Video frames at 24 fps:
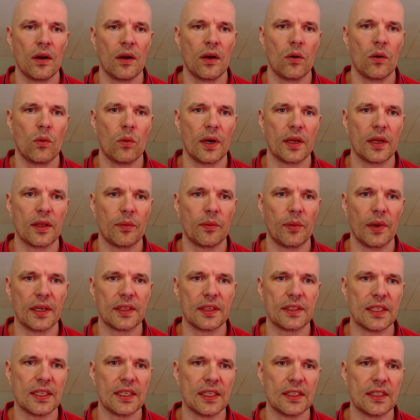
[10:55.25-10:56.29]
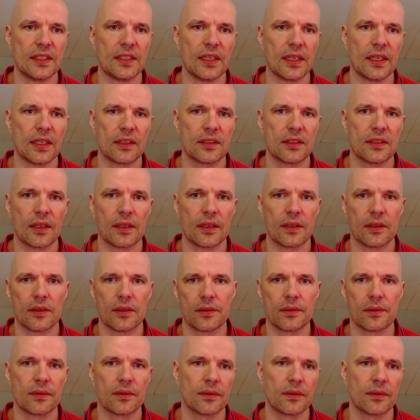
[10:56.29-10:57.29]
white plays e6 and